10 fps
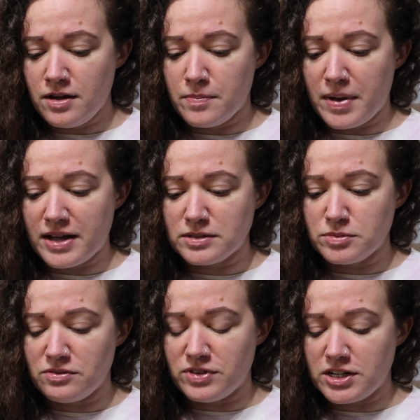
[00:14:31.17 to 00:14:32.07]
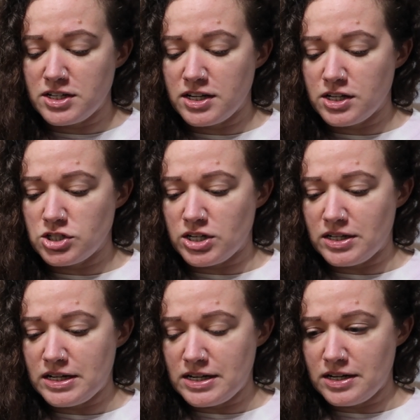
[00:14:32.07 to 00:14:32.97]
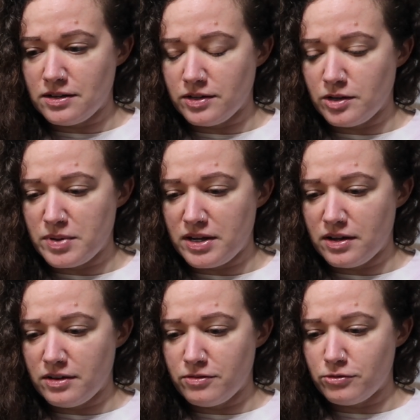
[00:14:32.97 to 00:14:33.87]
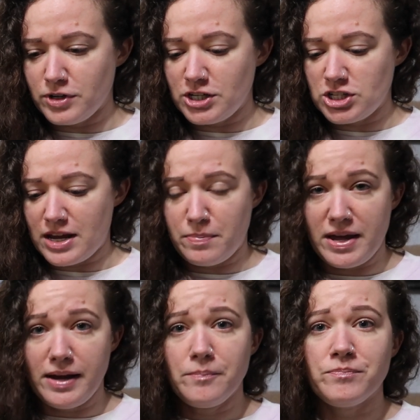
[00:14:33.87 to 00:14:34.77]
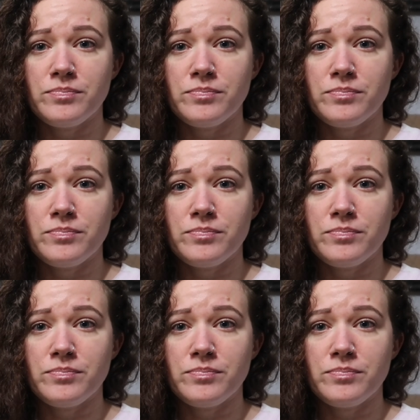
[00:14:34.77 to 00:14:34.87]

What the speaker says: possibly vintage, and they need a little bit of reshaping,